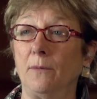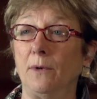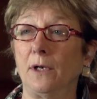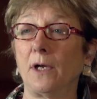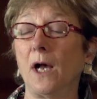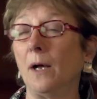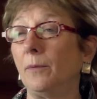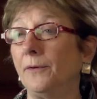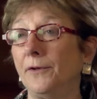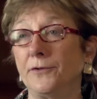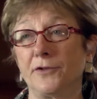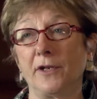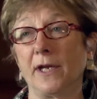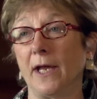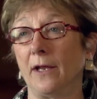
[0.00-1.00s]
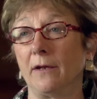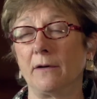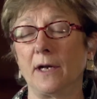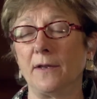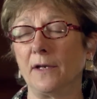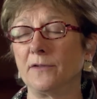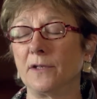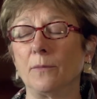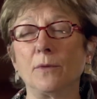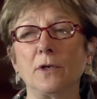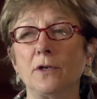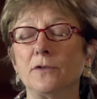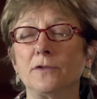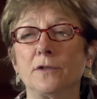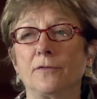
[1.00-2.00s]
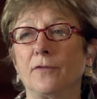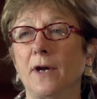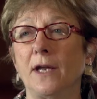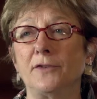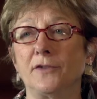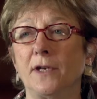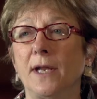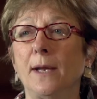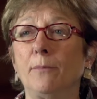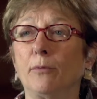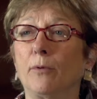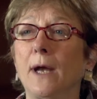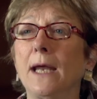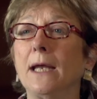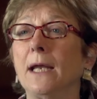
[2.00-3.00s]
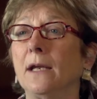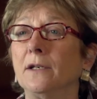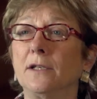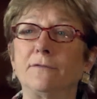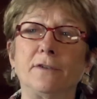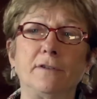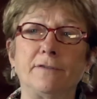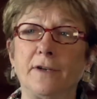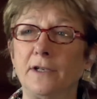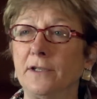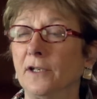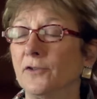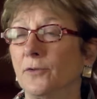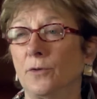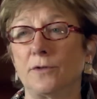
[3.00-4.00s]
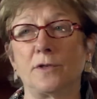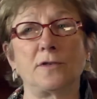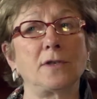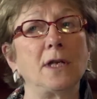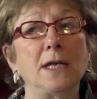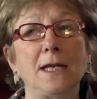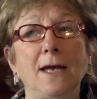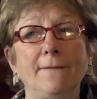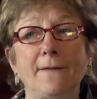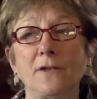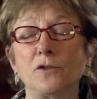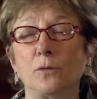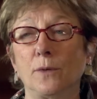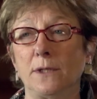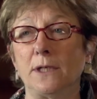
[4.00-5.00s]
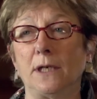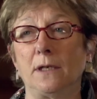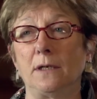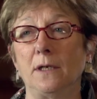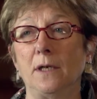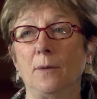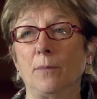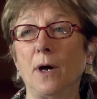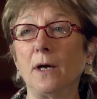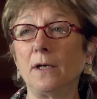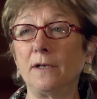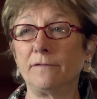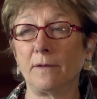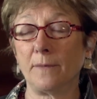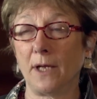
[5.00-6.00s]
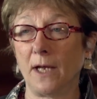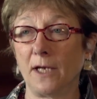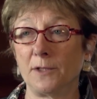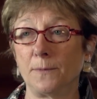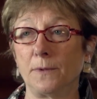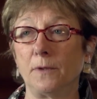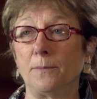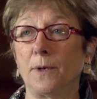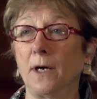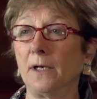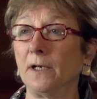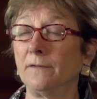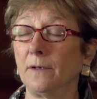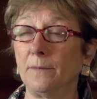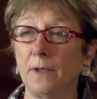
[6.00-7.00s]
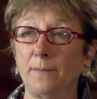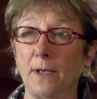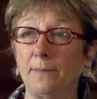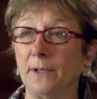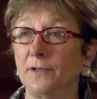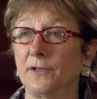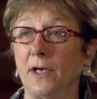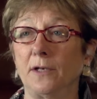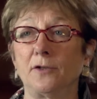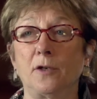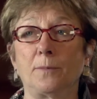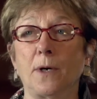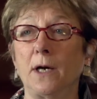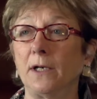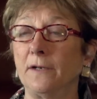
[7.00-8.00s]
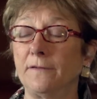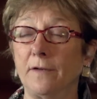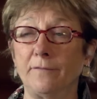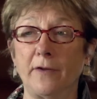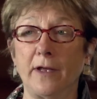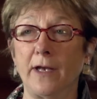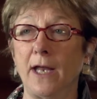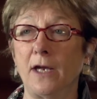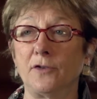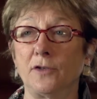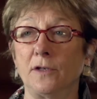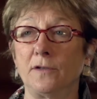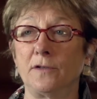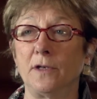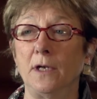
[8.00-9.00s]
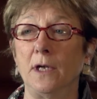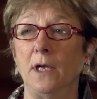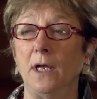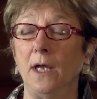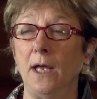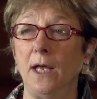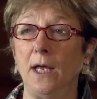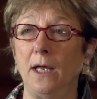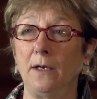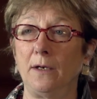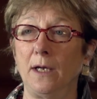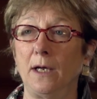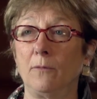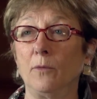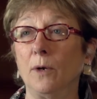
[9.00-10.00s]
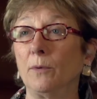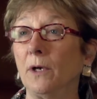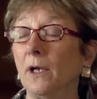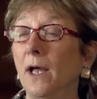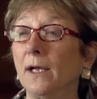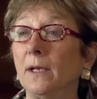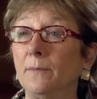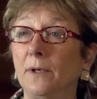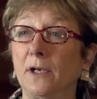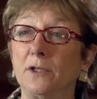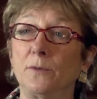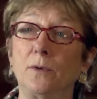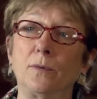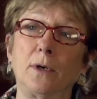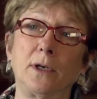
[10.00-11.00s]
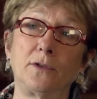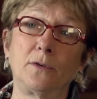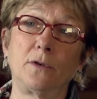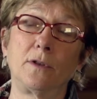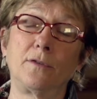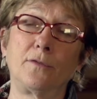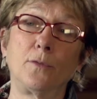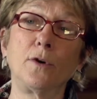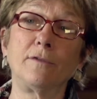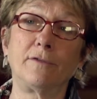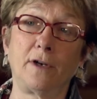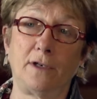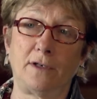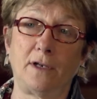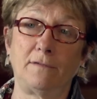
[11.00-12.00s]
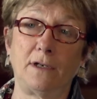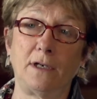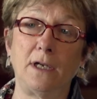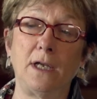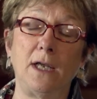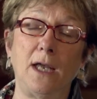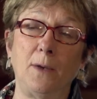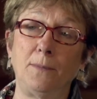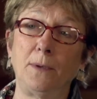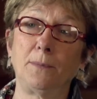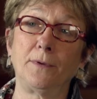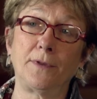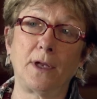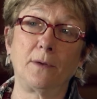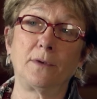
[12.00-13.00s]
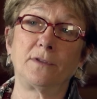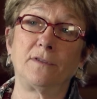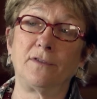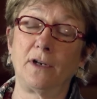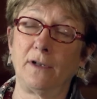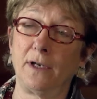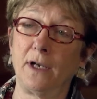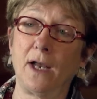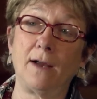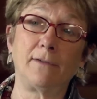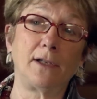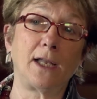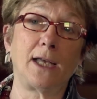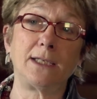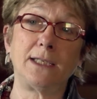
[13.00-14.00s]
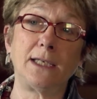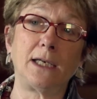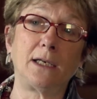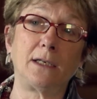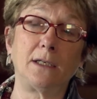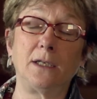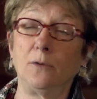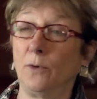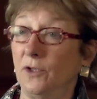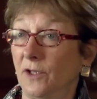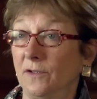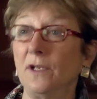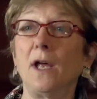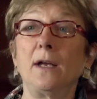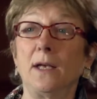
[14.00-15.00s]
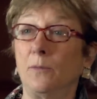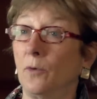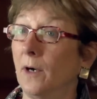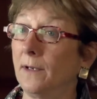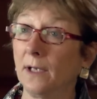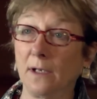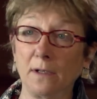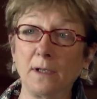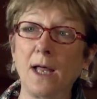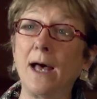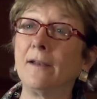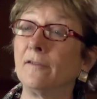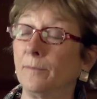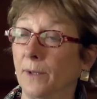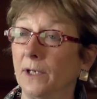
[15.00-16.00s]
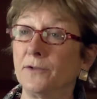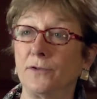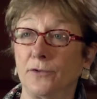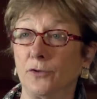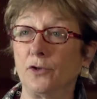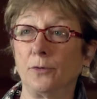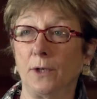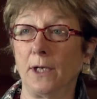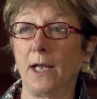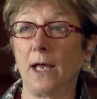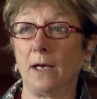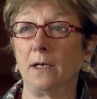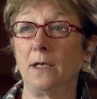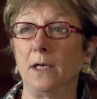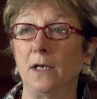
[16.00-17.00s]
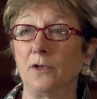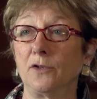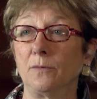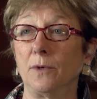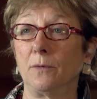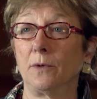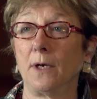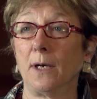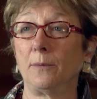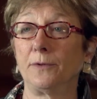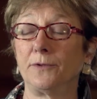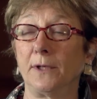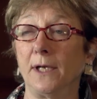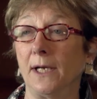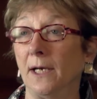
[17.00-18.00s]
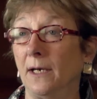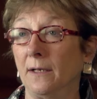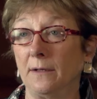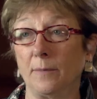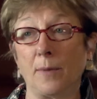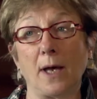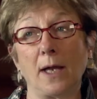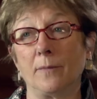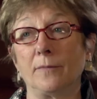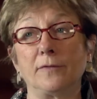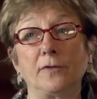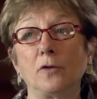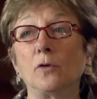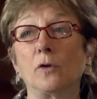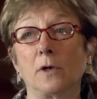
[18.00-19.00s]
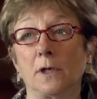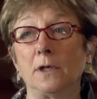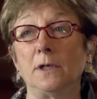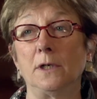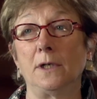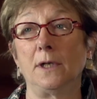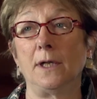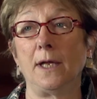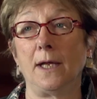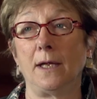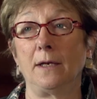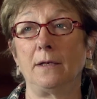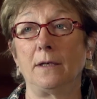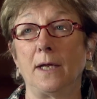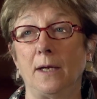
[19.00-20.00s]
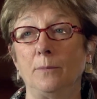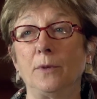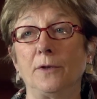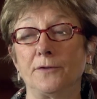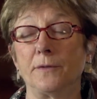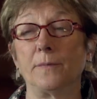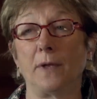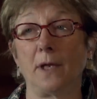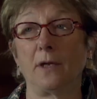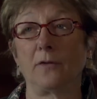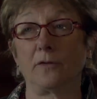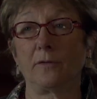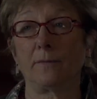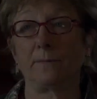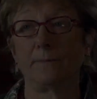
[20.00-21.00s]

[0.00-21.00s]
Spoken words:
And we cobbled this together. I think someone used the phrase today, braiding different funding sources. And that's what we did, partly from the hospital, partly from the public sector, partly from foundations. And we were lucky because we were at sort of the forefront of it, and people thought it was a fairly novel idea, which it's not anymore. I think a lot of places are doing that. So we were able to get in at the bottom floor and build some things.